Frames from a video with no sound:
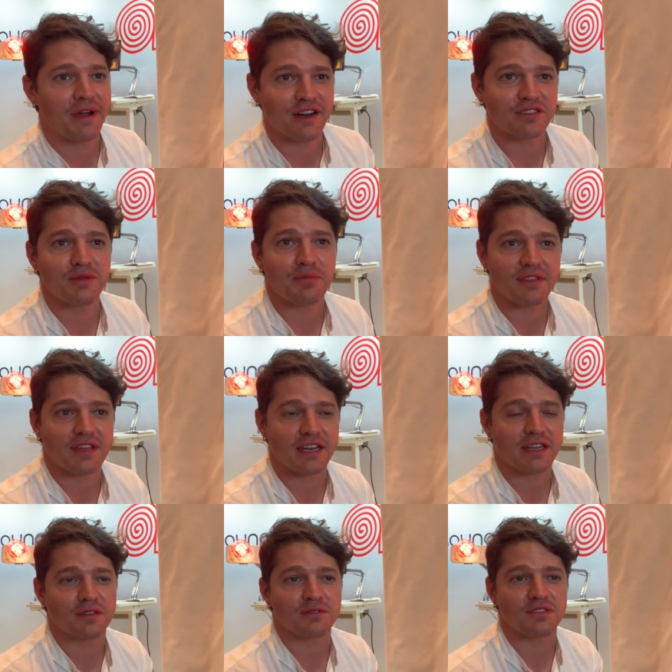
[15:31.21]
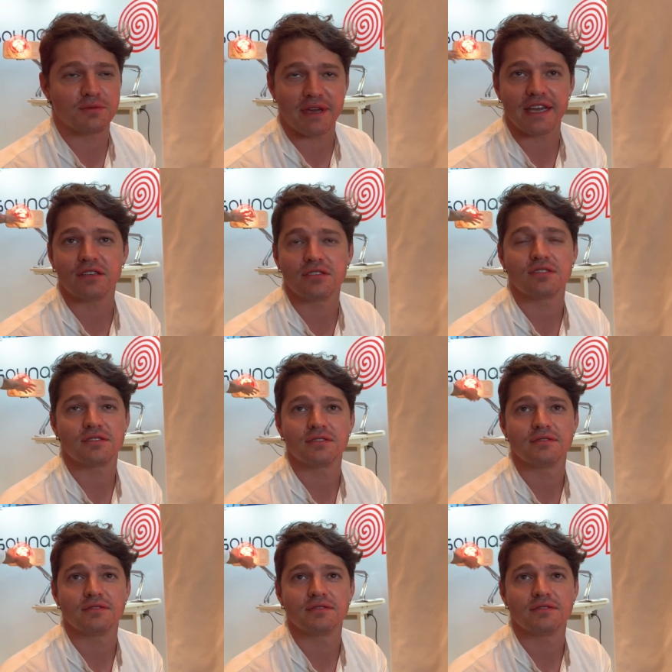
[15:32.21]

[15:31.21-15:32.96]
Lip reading: parasympathetic space.